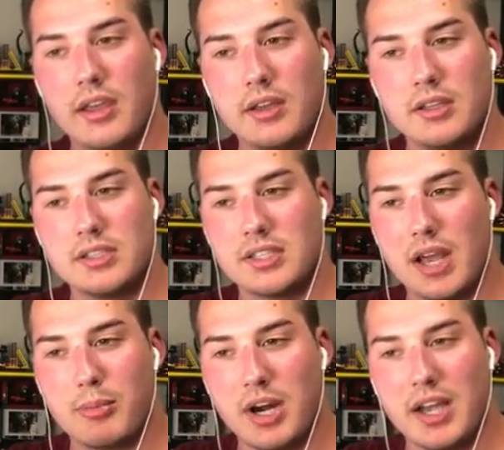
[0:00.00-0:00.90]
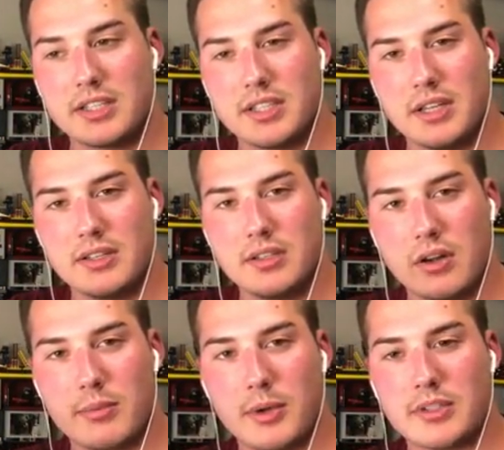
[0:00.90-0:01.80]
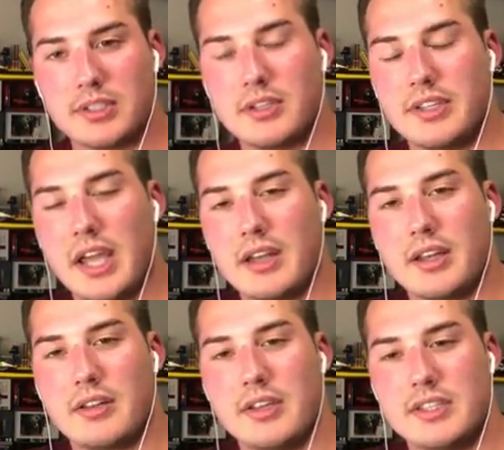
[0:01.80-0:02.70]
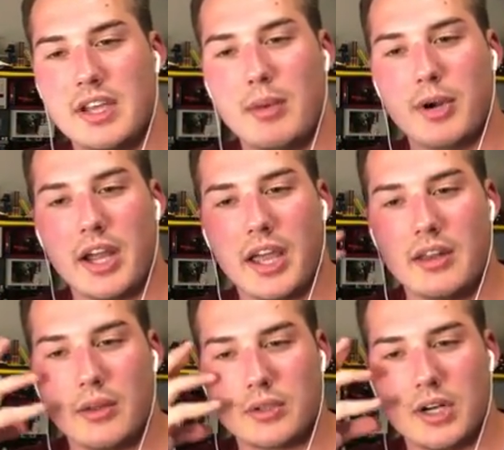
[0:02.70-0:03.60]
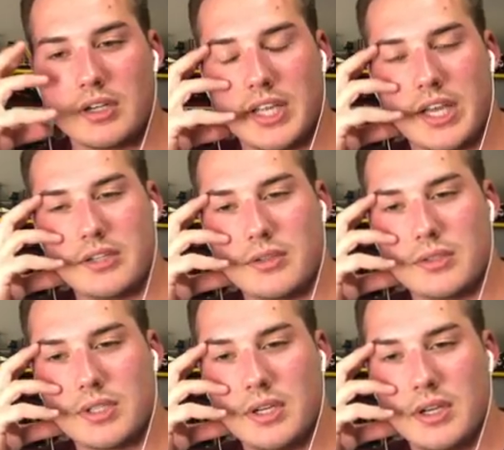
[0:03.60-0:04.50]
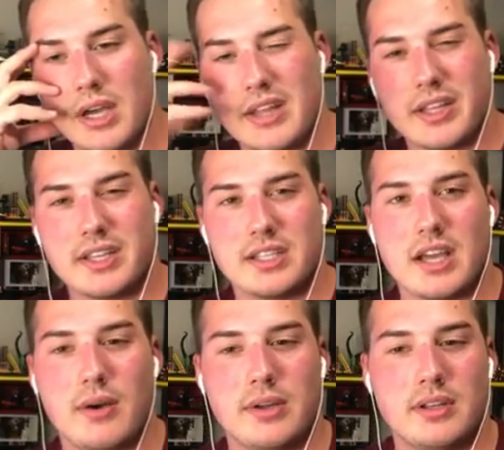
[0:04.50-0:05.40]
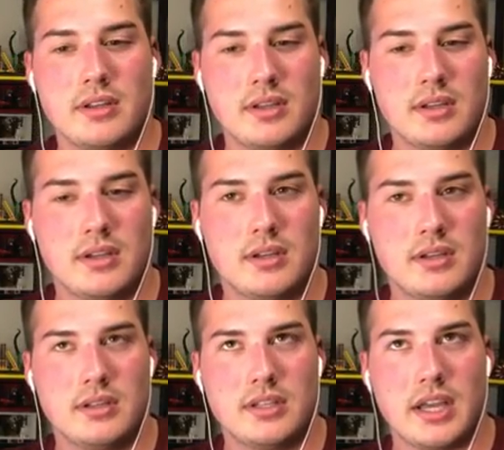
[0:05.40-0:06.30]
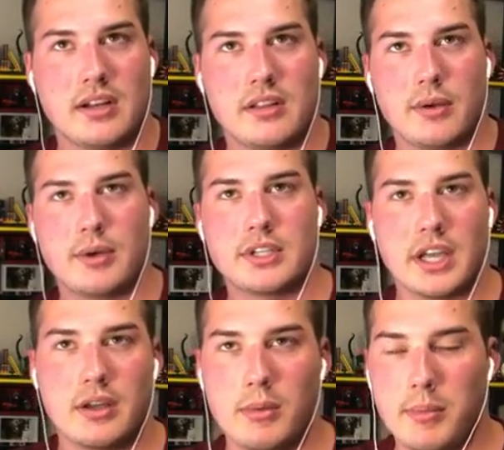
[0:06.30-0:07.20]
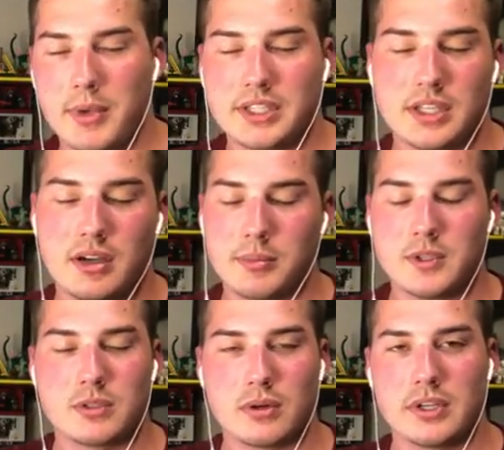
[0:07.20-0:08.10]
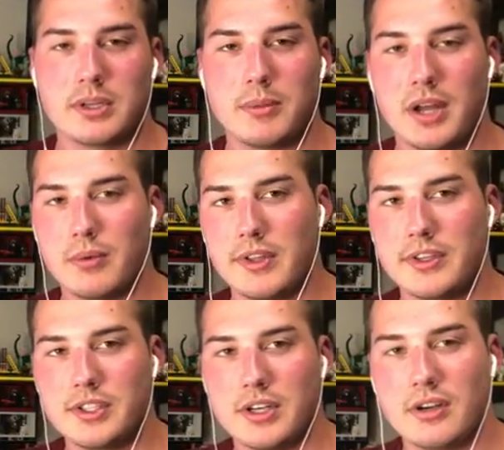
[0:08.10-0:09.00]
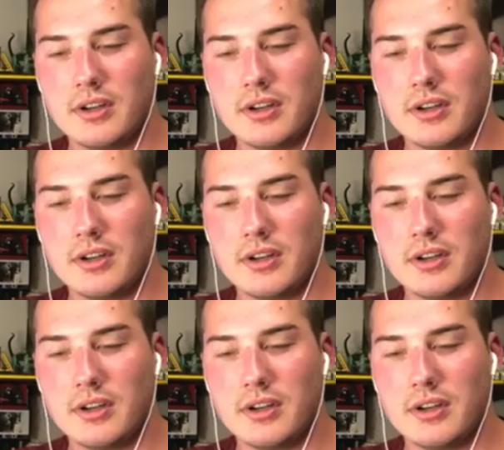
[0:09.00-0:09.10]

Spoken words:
Zabraks, and Darth Maul is still technically Zabrak, and those are tattoos. I thought that's how it technically was. I could be mixing up the stories. I'm not really sure.